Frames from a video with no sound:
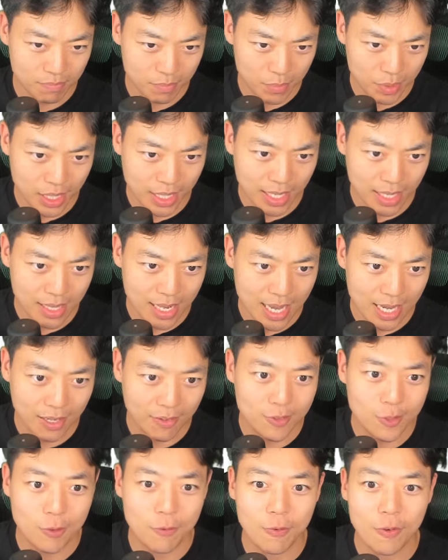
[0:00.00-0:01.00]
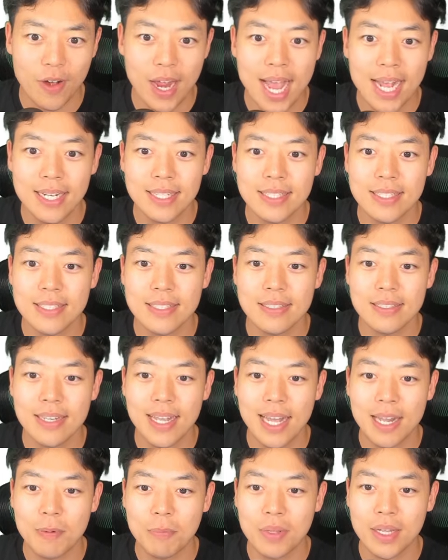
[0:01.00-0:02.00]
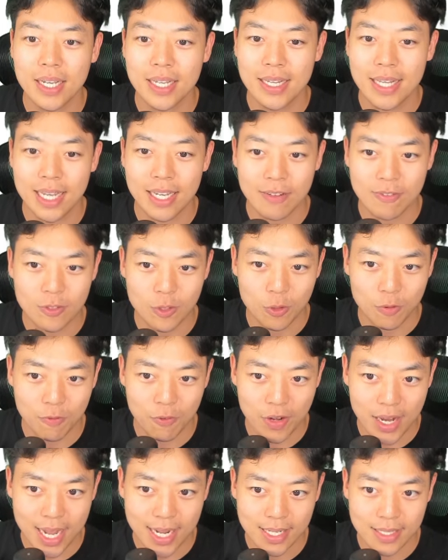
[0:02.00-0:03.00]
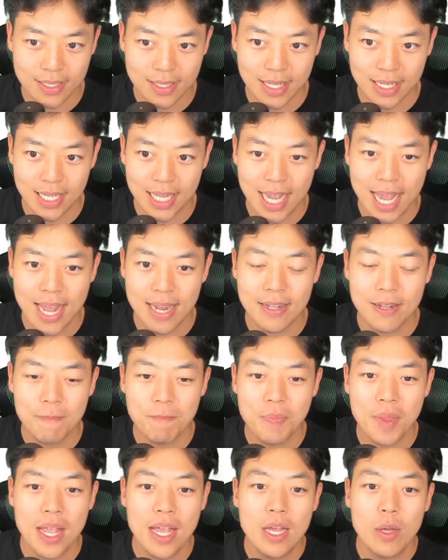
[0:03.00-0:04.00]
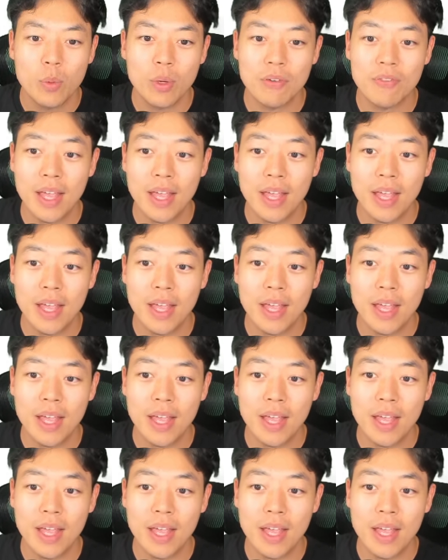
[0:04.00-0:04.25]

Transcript: plug in negative 2 for x, and plug in negative 2 for x again. We have